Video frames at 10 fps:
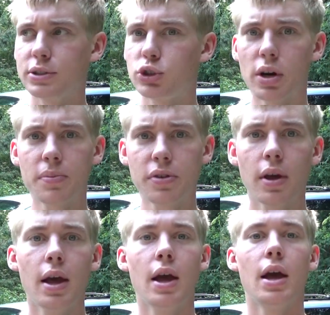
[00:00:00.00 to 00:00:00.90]
trims.
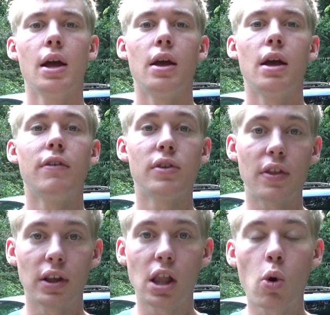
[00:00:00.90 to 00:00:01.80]
If there's
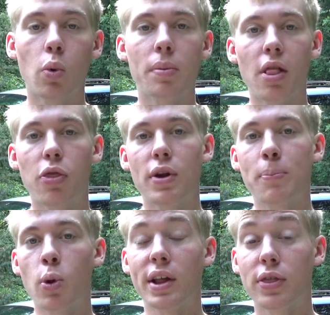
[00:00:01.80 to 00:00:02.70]
anything lower, it would have been a
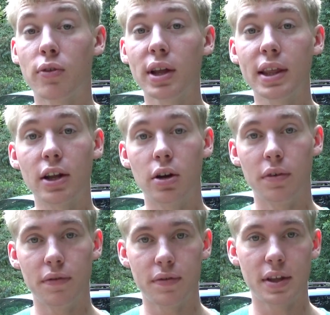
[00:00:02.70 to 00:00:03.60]
3.3 liter
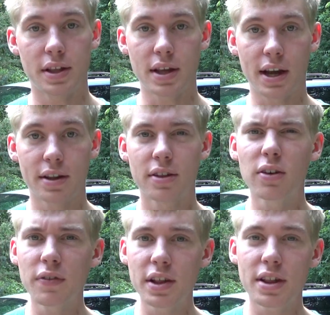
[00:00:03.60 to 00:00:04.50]
V6.
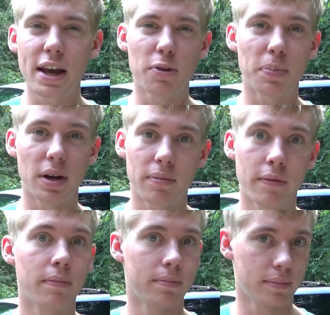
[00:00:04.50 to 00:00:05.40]
Still V6, but
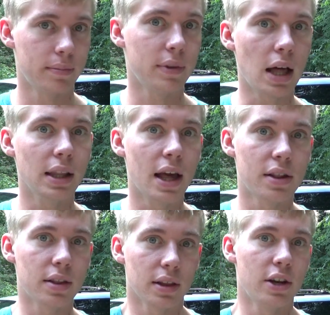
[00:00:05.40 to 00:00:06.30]
a lot
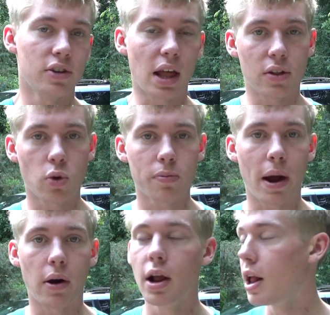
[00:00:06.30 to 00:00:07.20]
less liters, a lot less horsepower.